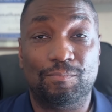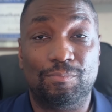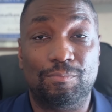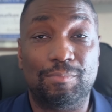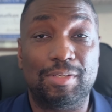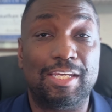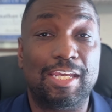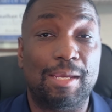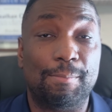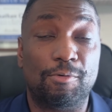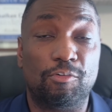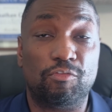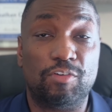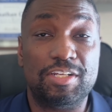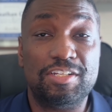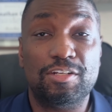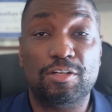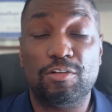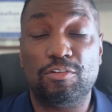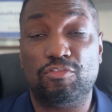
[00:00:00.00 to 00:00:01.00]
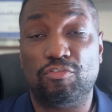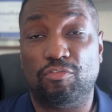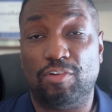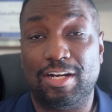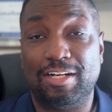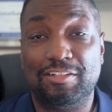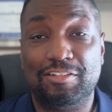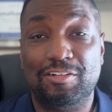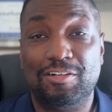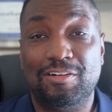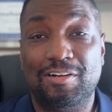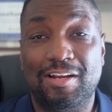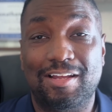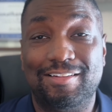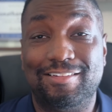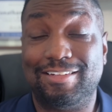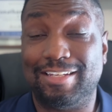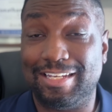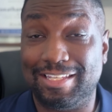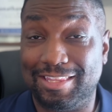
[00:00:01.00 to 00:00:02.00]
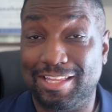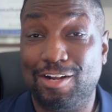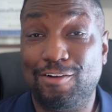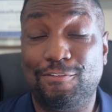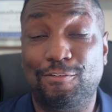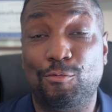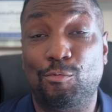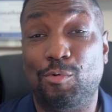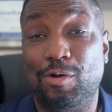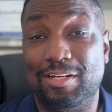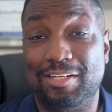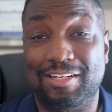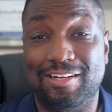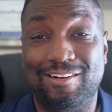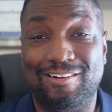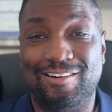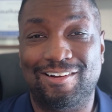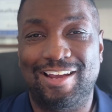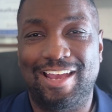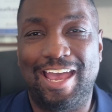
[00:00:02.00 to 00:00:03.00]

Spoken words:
became a regional director, stayed there for 1 year,